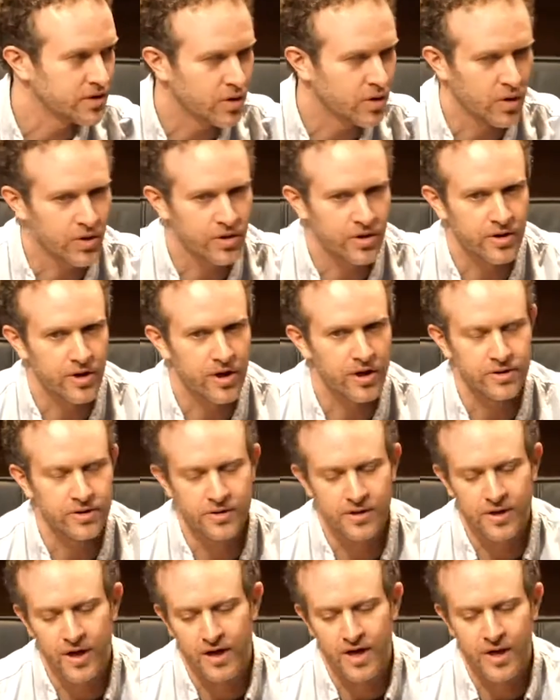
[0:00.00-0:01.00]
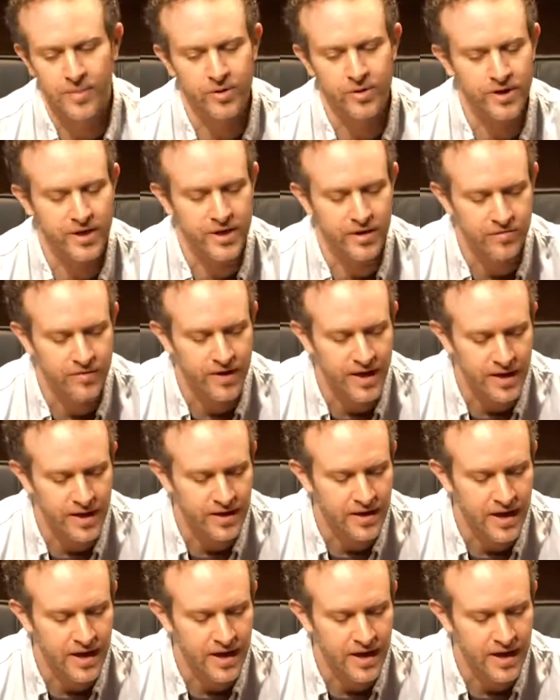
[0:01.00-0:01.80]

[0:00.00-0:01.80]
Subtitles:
or they're unable to innovate.